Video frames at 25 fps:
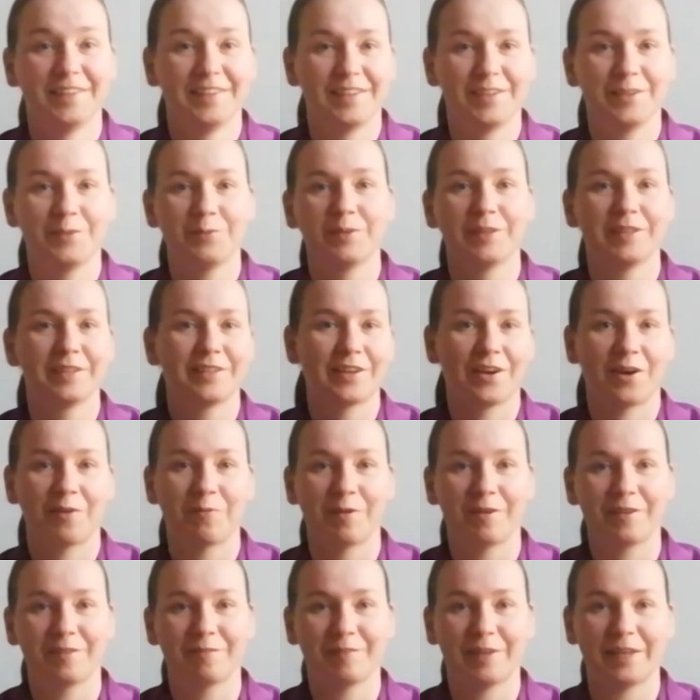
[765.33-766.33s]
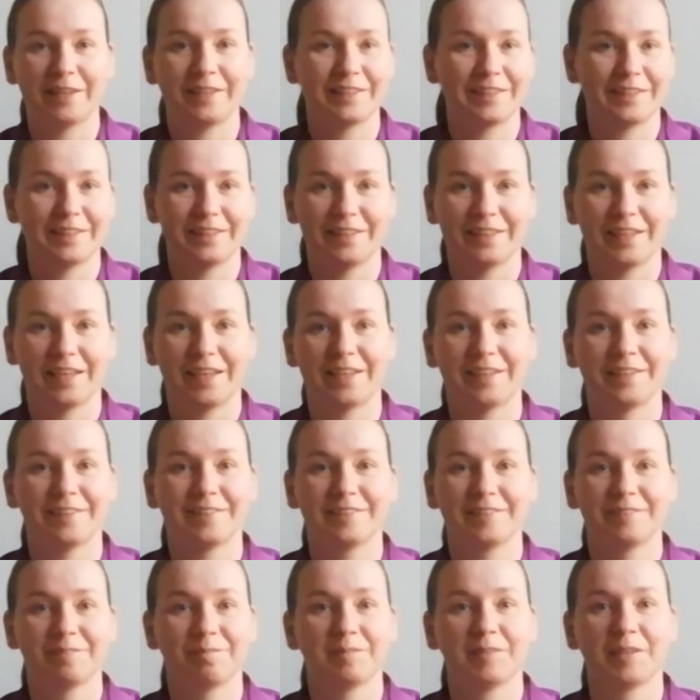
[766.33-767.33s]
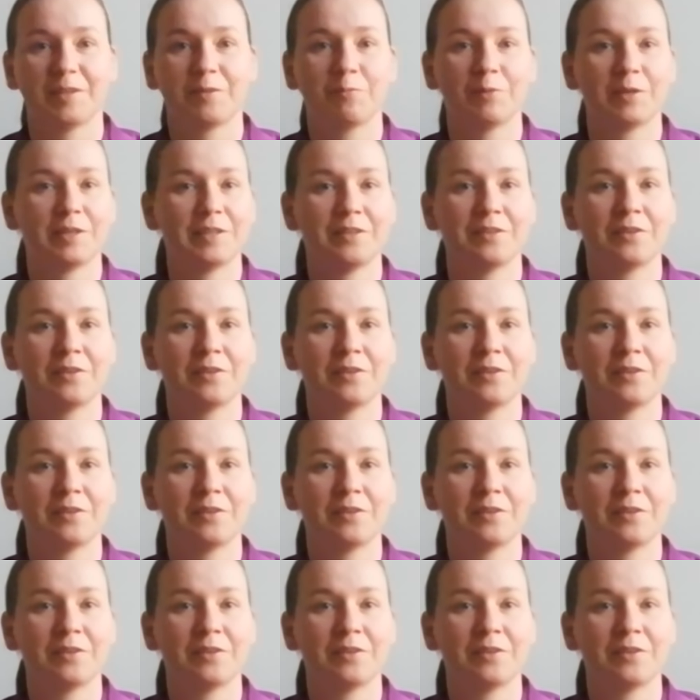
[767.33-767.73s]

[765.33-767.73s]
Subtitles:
It will come automatically and it will